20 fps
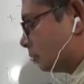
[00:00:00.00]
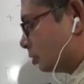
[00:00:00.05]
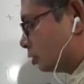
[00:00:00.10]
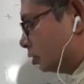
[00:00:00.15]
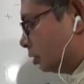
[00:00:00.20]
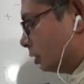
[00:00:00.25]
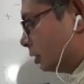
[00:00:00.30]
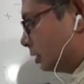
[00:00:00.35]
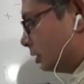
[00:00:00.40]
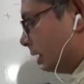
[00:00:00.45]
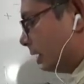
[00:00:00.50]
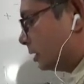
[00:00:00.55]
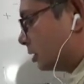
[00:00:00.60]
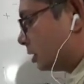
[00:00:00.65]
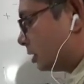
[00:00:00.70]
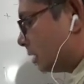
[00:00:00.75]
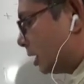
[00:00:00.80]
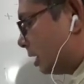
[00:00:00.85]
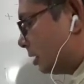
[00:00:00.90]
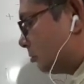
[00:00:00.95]
So it is
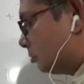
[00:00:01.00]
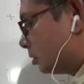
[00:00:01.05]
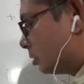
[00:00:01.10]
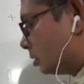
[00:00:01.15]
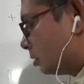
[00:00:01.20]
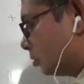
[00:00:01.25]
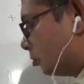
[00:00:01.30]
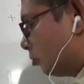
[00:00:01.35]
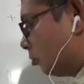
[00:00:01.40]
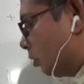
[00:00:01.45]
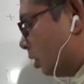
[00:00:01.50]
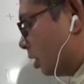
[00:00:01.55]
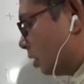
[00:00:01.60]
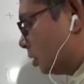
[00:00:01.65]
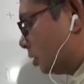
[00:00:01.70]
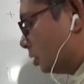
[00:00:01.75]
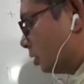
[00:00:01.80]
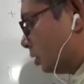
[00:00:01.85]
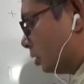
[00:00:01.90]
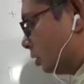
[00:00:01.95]
x times
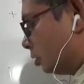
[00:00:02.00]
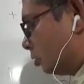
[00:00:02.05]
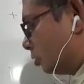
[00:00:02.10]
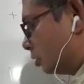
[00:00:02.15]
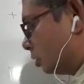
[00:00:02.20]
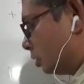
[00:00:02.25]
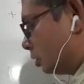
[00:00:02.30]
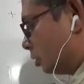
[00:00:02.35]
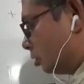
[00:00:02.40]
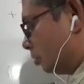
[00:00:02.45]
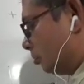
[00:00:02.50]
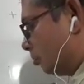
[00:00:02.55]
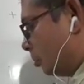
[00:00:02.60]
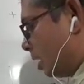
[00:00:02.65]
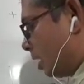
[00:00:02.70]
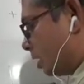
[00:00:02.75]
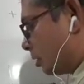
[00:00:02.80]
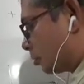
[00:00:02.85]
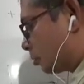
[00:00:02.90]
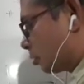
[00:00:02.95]
1, 0, 0
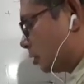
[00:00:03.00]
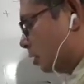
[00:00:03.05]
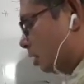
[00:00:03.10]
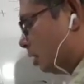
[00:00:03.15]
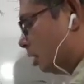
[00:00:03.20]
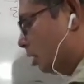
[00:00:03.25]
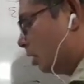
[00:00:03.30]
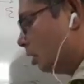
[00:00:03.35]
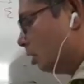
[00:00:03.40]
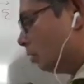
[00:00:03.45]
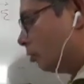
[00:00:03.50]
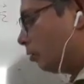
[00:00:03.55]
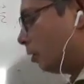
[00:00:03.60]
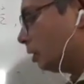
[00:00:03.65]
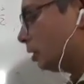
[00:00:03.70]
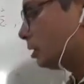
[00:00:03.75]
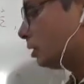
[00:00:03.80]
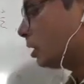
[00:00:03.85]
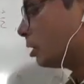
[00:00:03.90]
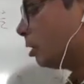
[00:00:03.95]
plus.
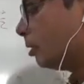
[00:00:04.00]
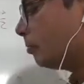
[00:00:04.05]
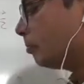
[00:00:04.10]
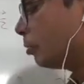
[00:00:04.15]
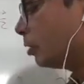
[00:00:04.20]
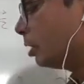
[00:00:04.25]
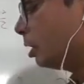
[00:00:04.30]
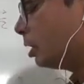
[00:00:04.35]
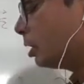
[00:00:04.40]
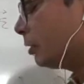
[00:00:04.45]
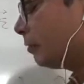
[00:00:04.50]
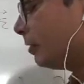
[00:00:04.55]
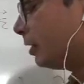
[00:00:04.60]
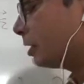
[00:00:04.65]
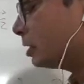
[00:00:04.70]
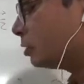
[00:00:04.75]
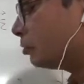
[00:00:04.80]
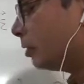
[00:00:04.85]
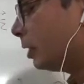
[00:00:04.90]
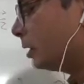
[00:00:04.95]
What is the component of
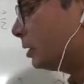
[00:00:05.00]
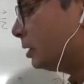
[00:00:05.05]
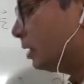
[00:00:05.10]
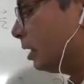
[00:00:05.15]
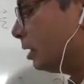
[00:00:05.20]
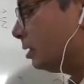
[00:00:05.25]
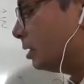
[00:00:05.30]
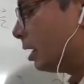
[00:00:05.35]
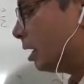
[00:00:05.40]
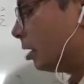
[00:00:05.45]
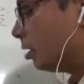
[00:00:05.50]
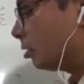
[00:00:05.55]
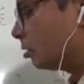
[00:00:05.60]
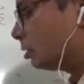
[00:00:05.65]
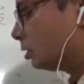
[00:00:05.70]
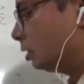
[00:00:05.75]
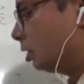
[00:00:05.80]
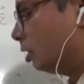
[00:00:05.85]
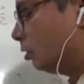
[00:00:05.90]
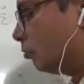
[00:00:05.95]
x, y, z
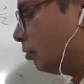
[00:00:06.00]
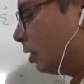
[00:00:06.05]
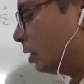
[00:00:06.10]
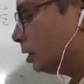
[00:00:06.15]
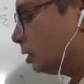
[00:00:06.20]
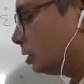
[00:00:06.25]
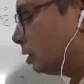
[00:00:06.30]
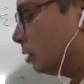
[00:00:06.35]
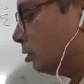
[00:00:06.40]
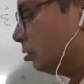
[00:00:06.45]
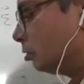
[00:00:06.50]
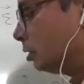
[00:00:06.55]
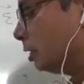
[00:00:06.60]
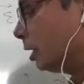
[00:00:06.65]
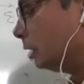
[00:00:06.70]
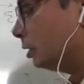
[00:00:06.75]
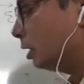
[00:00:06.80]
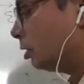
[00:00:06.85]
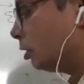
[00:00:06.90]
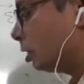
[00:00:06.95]
along 0, 1, 0?
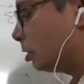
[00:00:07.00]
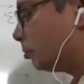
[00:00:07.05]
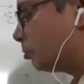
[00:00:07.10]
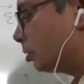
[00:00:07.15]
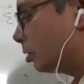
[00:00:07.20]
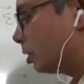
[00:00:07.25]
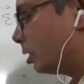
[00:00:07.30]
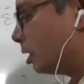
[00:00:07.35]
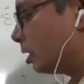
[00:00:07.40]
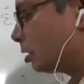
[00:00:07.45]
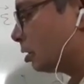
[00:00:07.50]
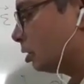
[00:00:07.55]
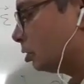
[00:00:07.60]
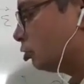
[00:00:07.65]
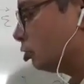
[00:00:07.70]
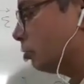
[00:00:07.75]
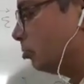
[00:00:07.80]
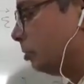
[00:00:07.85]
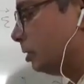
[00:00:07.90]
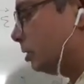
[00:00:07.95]
Take the dot product,
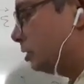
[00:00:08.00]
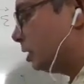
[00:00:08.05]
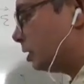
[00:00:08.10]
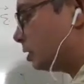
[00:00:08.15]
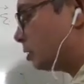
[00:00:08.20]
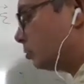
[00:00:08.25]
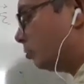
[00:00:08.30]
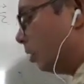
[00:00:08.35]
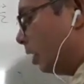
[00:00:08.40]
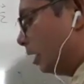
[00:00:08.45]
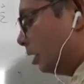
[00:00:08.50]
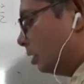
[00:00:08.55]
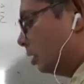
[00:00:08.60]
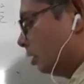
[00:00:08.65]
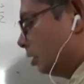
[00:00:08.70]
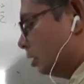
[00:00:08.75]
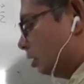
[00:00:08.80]
it will be just y.